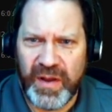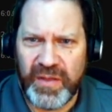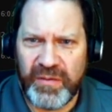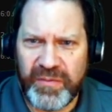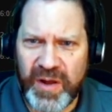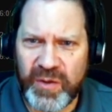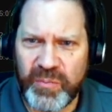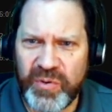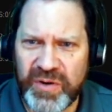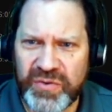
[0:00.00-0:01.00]
The following
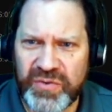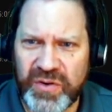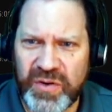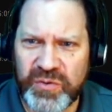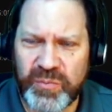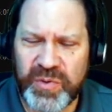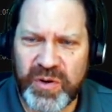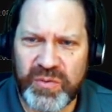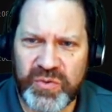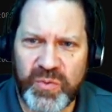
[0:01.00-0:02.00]
pre-existing customer
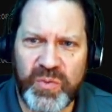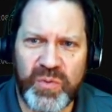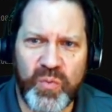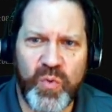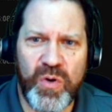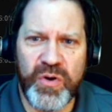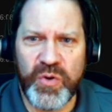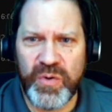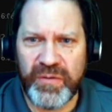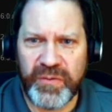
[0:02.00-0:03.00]
PO. So it will warn
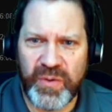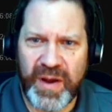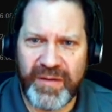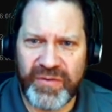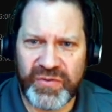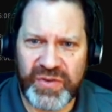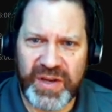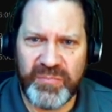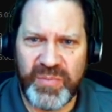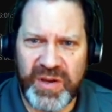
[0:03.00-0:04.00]
you if you have the
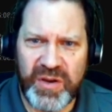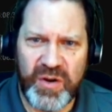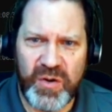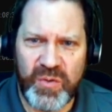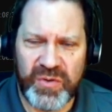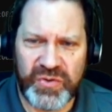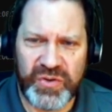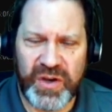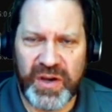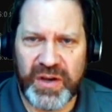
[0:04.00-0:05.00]
same PO
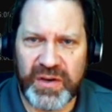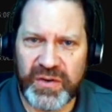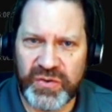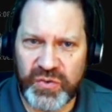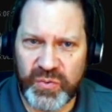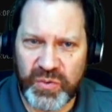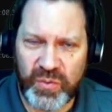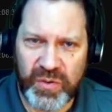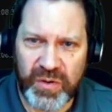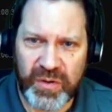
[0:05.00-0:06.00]
assigned to an
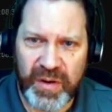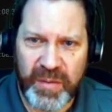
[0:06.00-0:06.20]
order,